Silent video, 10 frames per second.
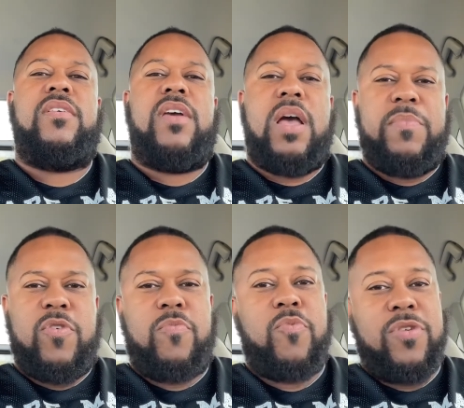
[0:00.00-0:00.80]
I'm gonna
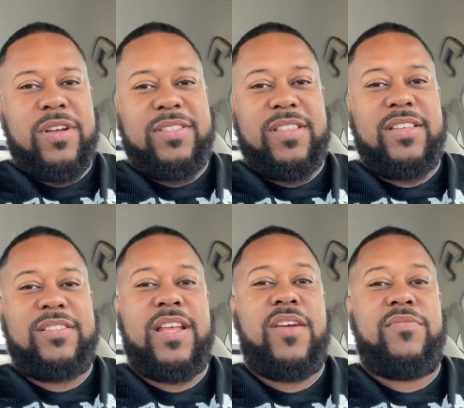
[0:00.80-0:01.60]
go more into this
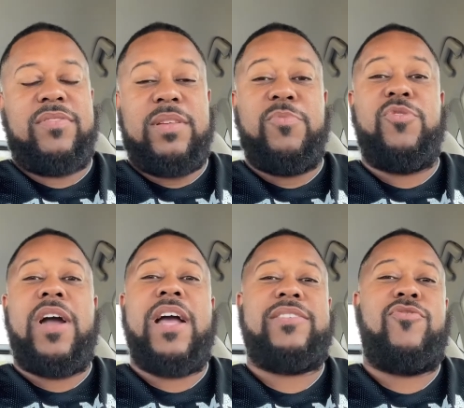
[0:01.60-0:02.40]
now. Some of you
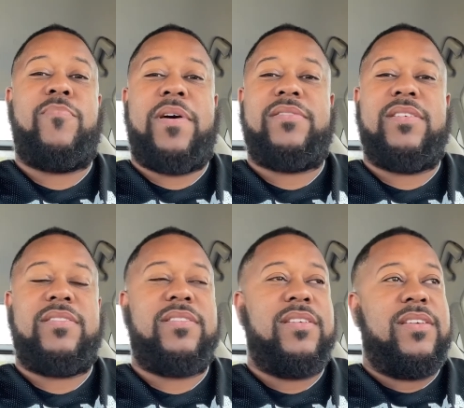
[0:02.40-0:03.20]
guys know about
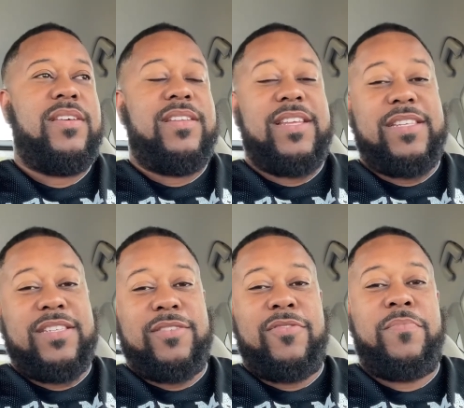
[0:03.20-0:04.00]
this. This is
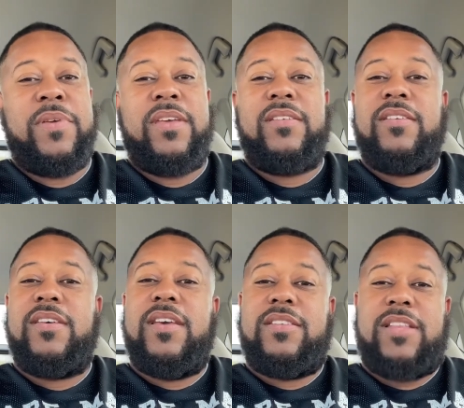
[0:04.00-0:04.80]
new to me.
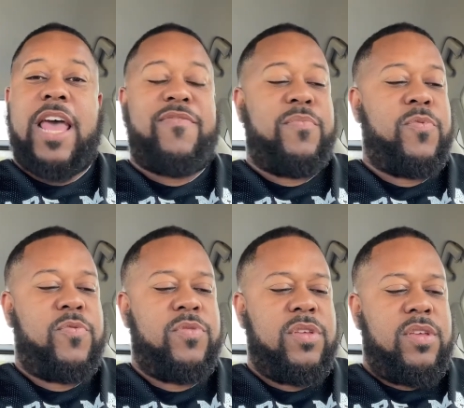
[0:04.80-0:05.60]
It's laughable.